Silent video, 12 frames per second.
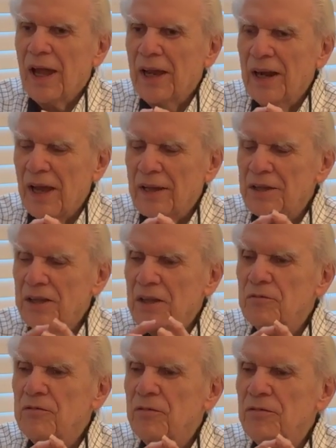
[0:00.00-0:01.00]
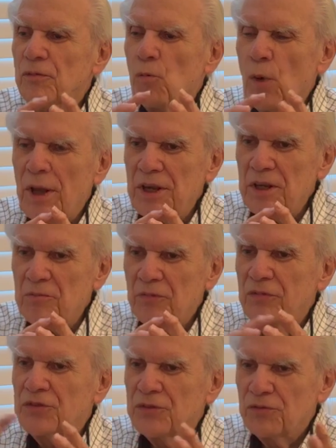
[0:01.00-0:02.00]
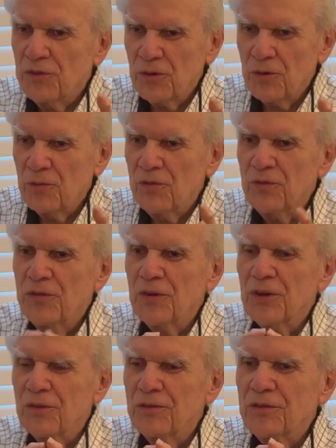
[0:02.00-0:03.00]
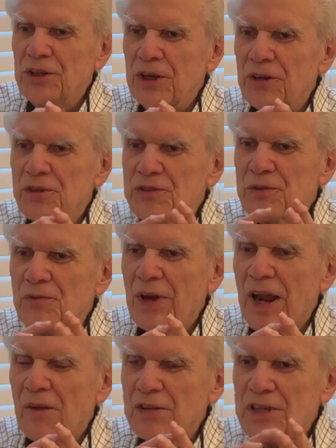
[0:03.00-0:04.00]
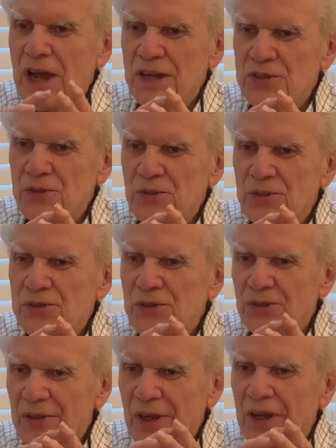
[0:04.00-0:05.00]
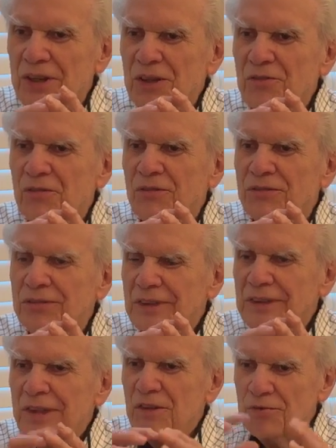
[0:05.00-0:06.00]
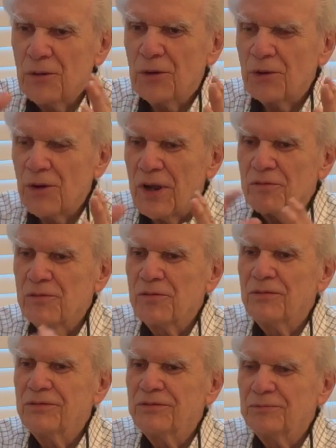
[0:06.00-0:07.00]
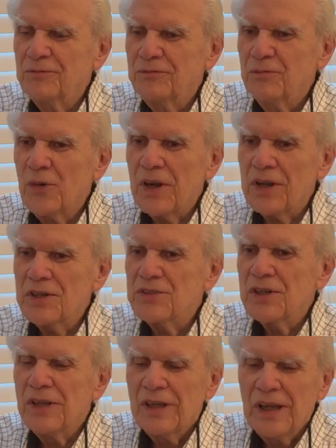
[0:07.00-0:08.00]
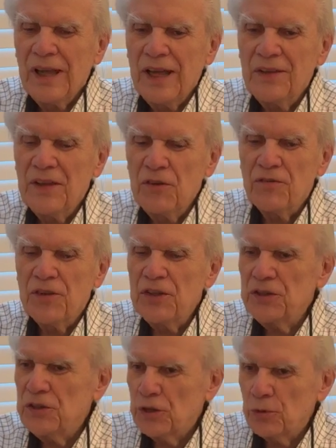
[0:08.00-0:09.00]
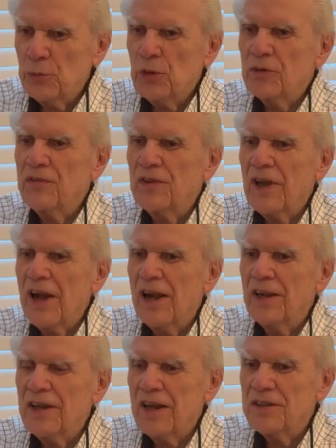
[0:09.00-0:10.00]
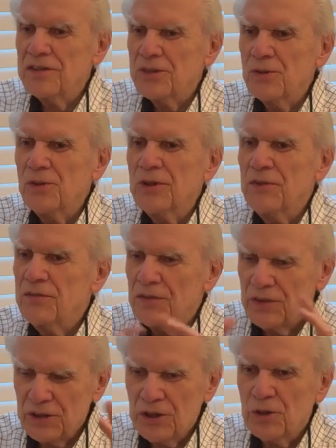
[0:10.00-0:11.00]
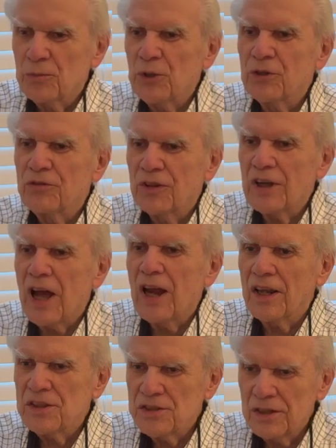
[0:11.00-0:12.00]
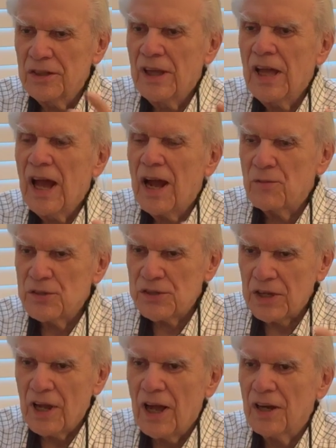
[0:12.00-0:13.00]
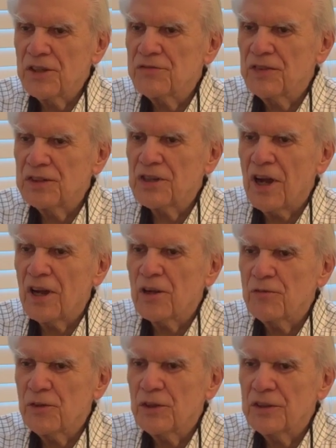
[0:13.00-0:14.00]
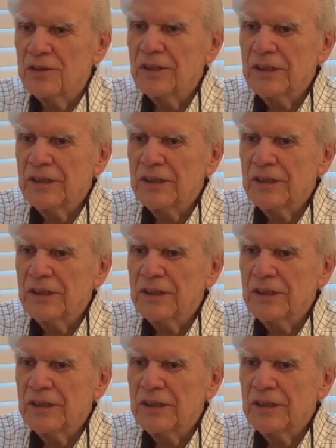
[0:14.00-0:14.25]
and I did weddings for for years. And when I was a high school student, I did photograph weddings. And then for the yearbook for the Holly High School and for the yearbook for college. And I was the college photographer